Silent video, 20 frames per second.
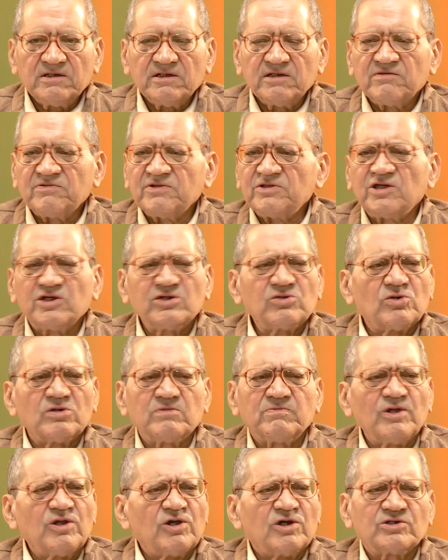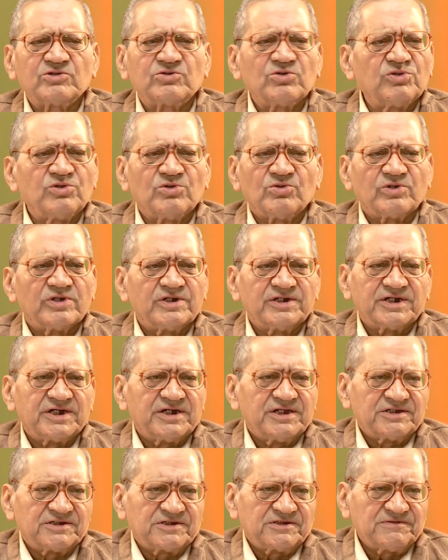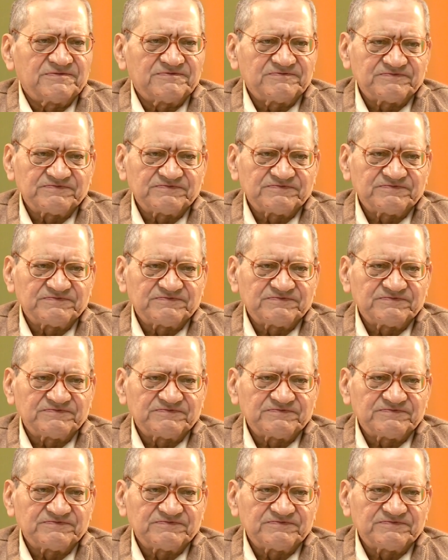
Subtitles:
they don't belong to the oral tradition.